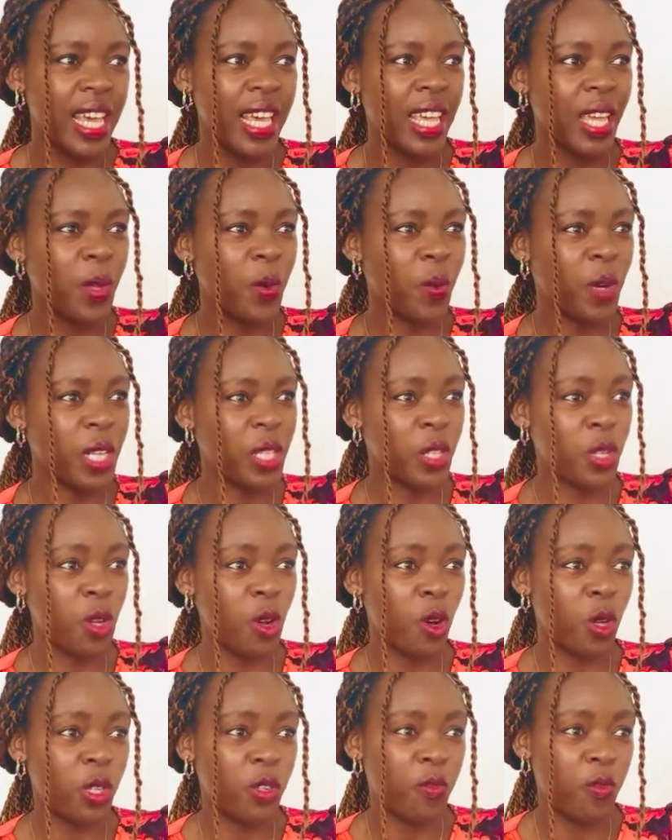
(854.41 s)
it was
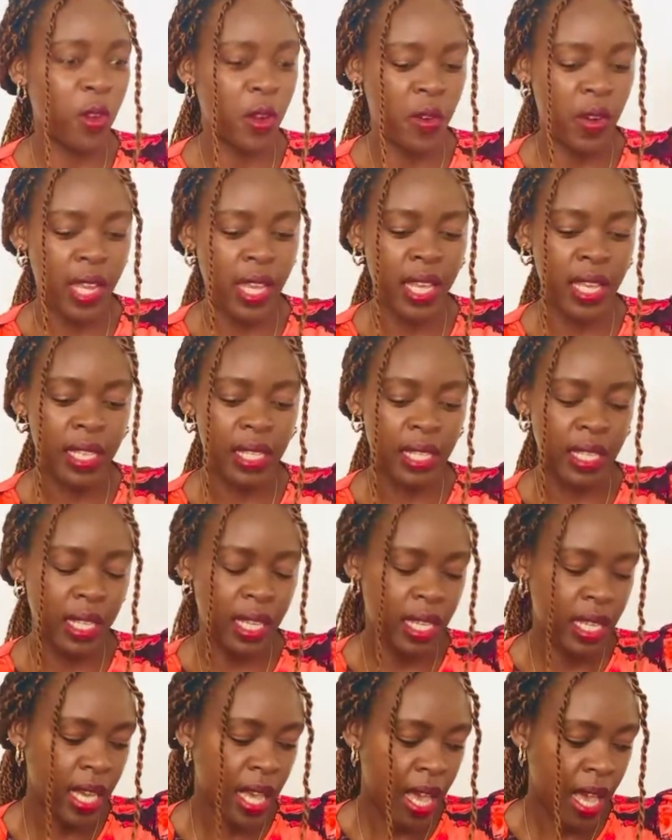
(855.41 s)
not very
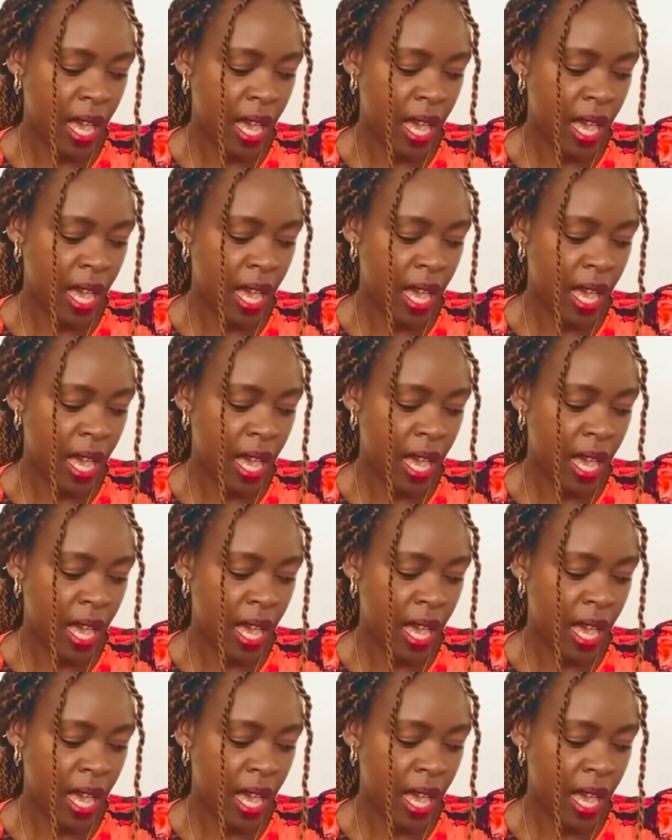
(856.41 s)
easy,